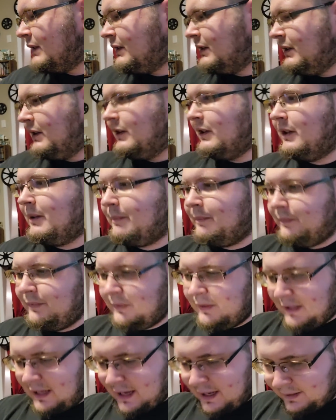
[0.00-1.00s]

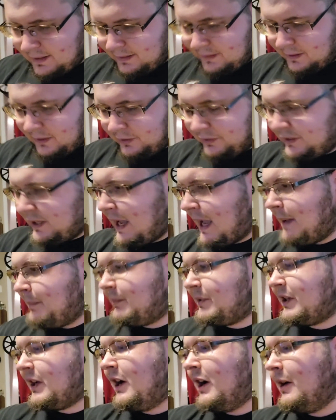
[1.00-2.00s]
They had these all
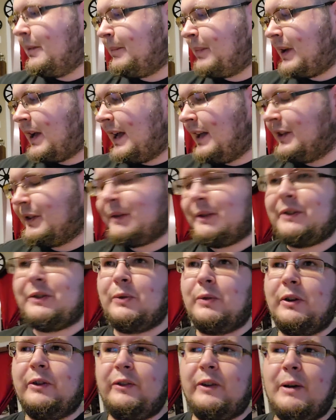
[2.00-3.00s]
taped up as
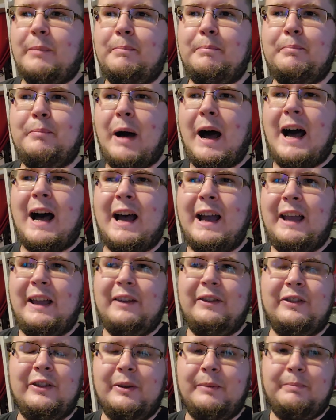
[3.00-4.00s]
sort of a
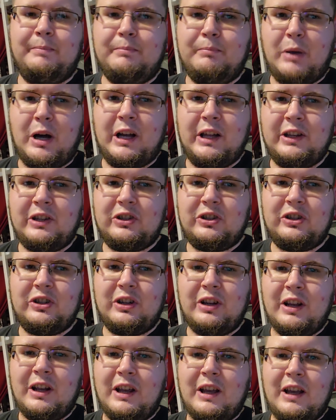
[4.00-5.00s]
by the bunch.
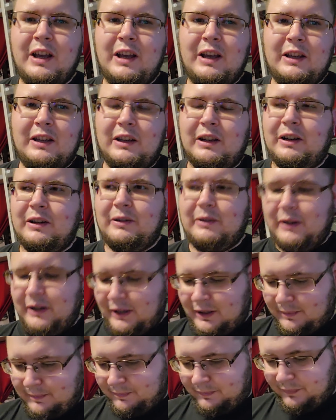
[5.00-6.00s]
You
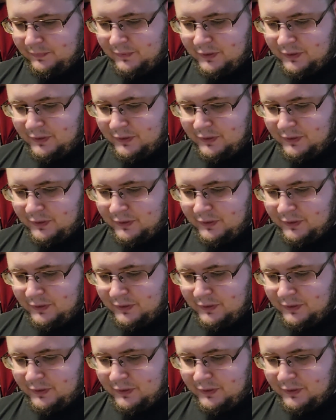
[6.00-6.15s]
know,